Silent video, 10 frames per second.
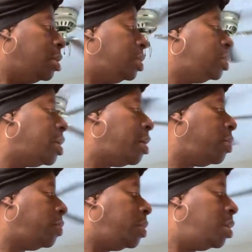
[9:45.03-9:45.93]

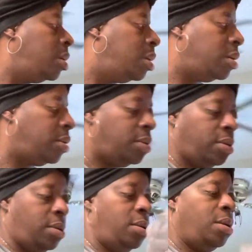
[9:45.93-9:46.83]
So,
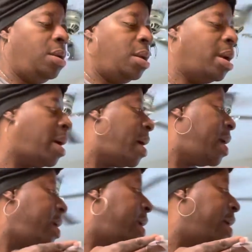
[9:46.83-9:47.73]

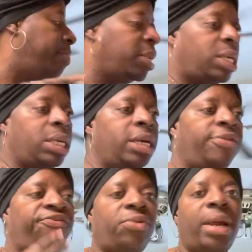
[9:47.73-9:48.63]
I am
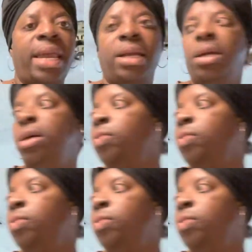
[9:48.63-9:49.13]
good for a good